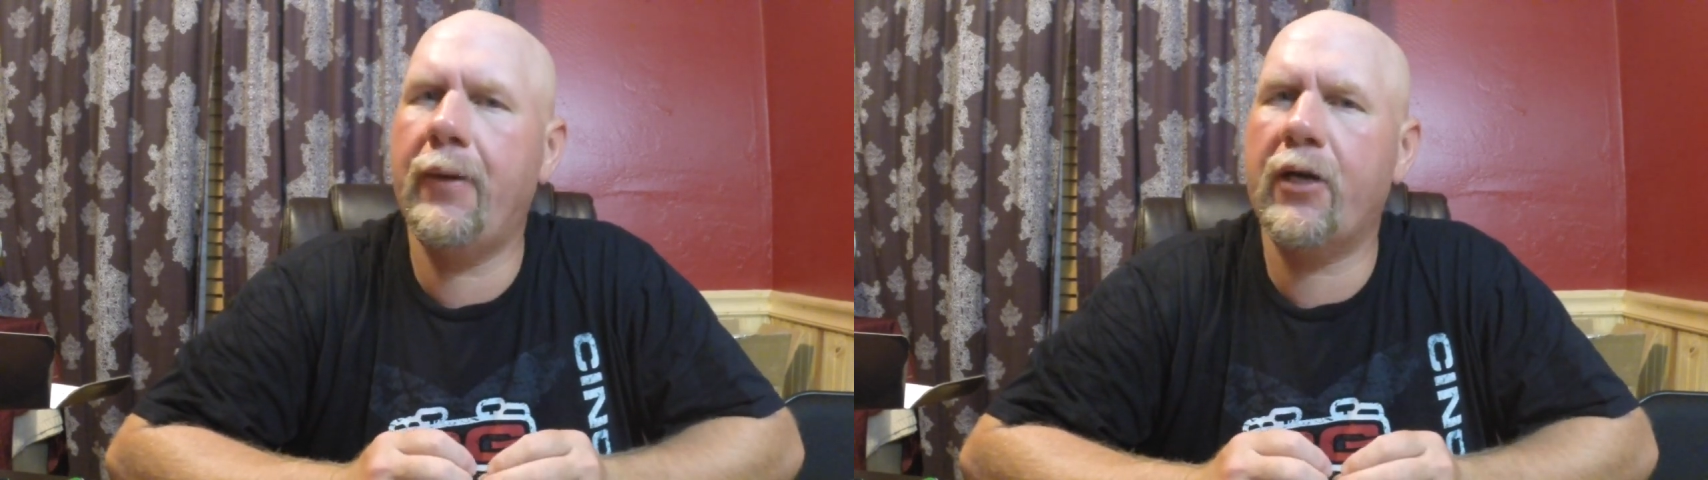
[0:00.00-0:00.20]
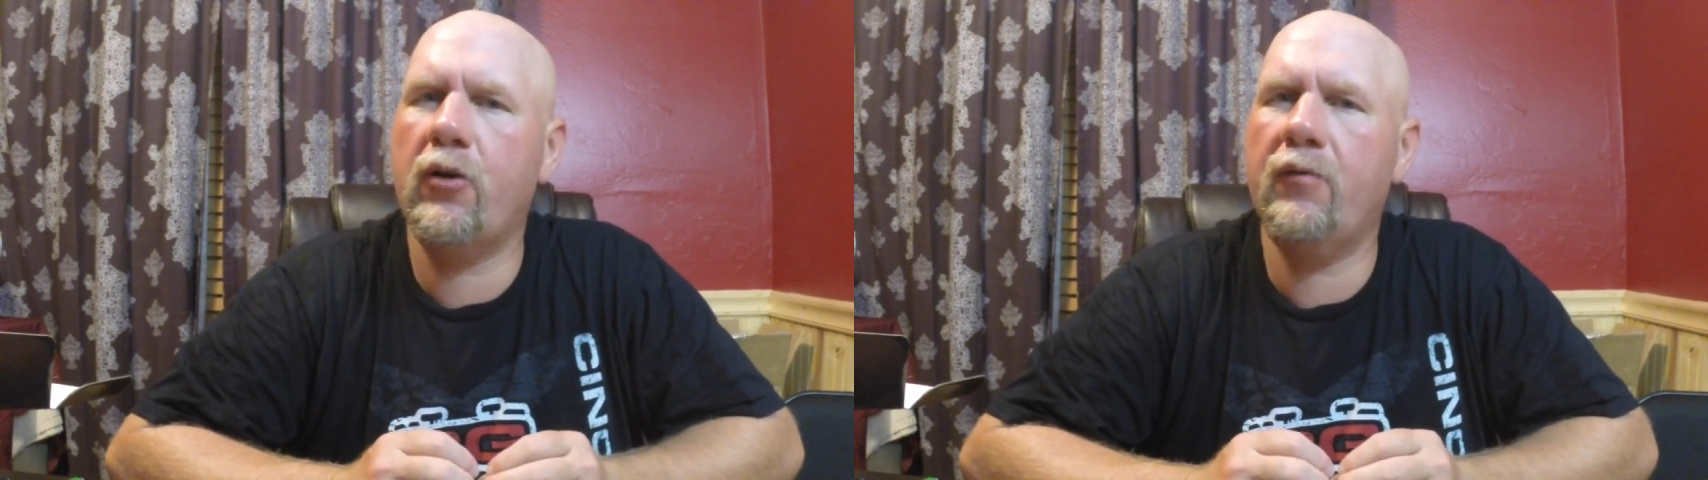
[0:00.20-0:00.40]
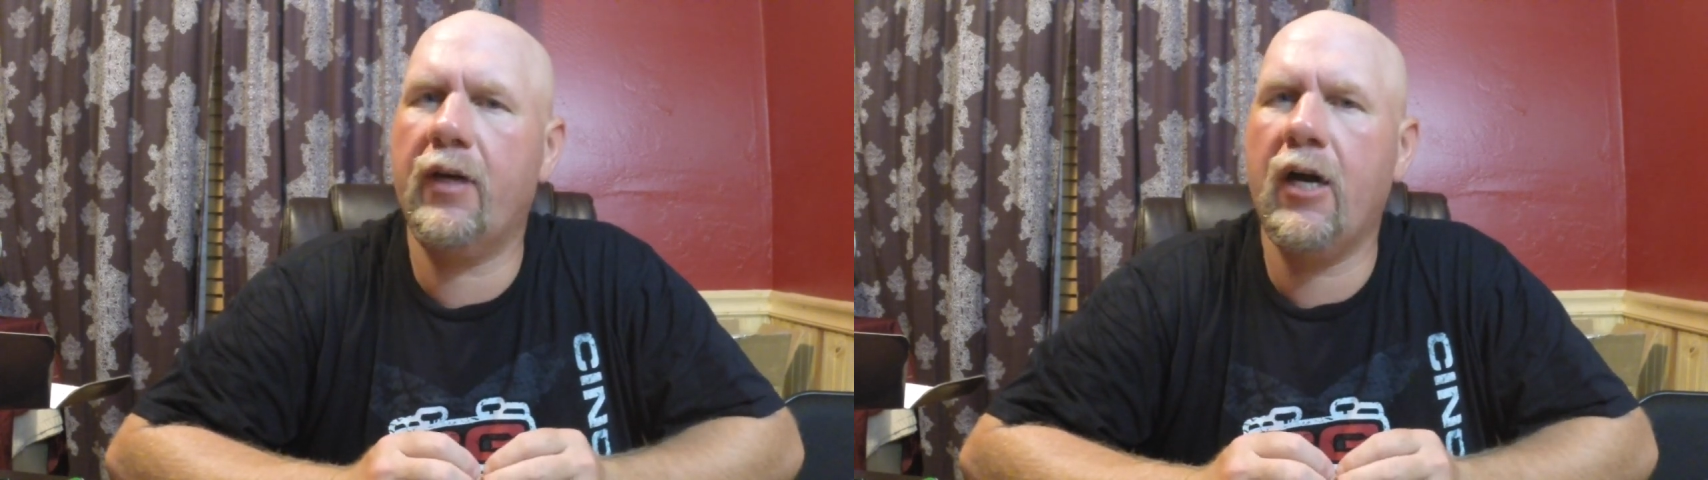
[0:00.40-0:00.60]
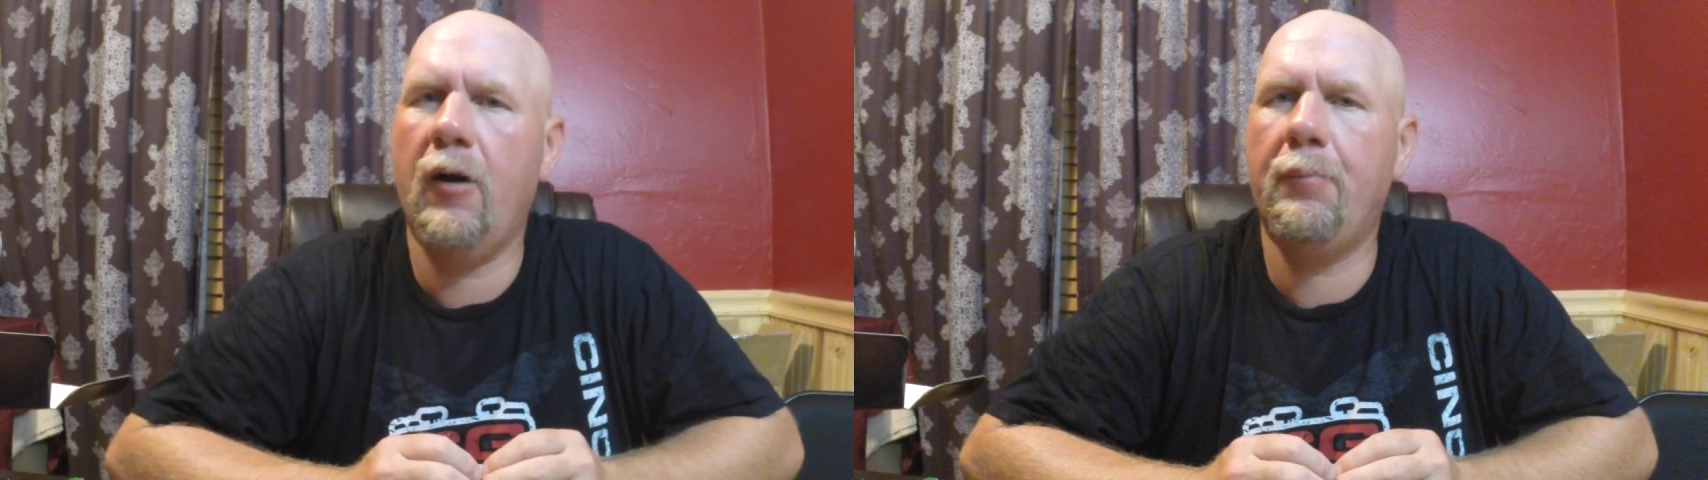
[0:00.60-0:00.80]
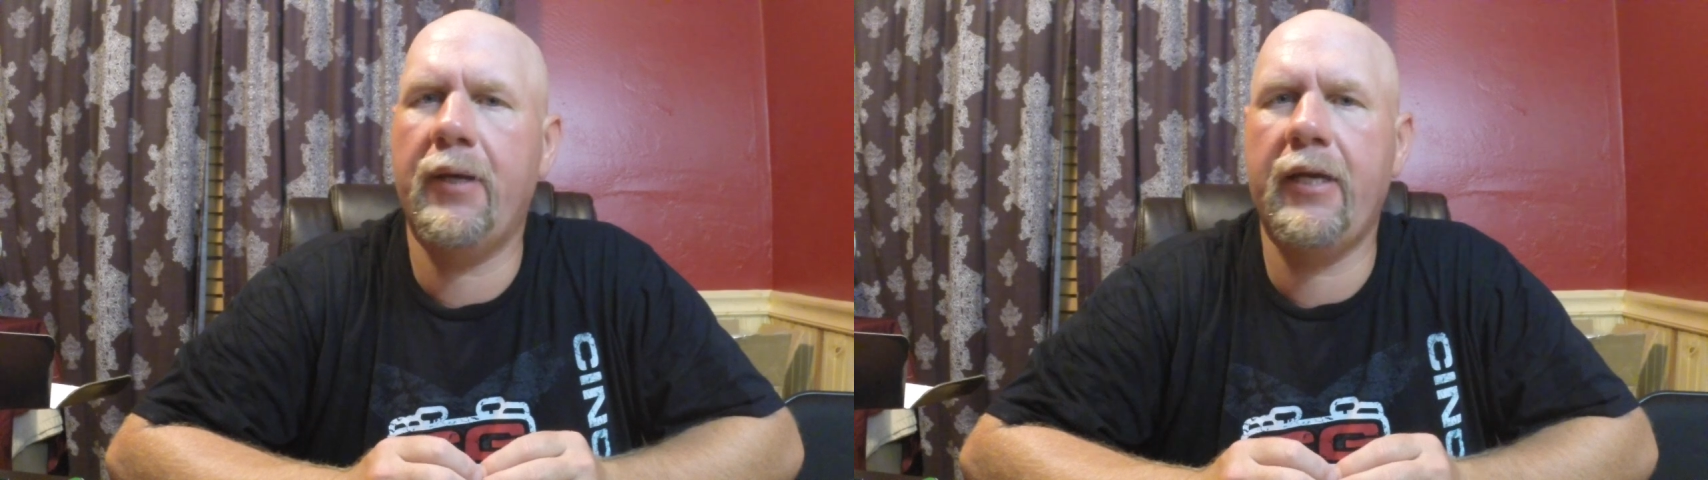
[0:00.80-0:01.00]
bigger of a
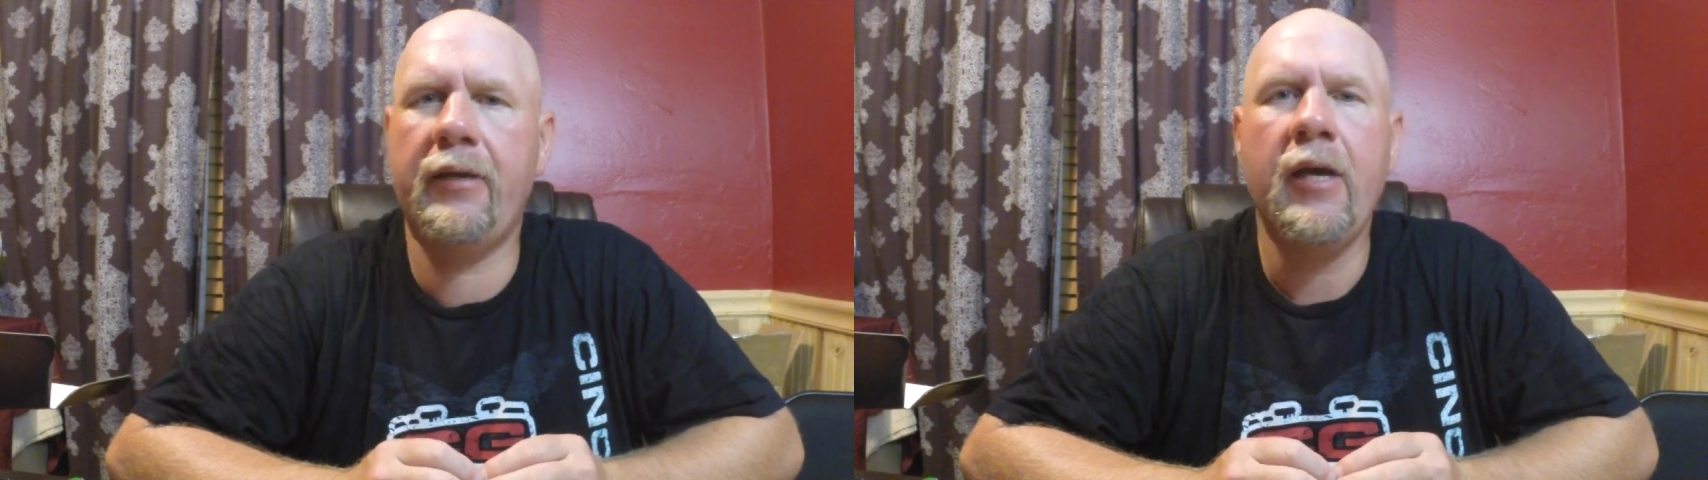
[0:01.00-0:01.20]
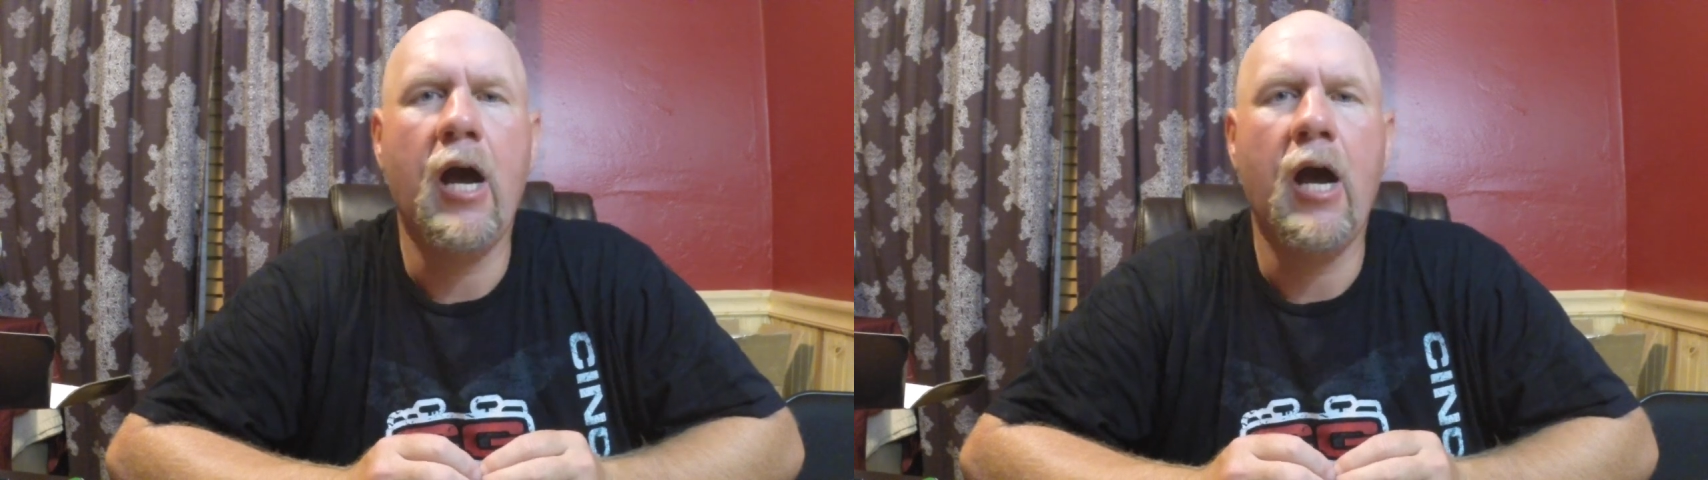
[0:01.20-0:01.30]
company.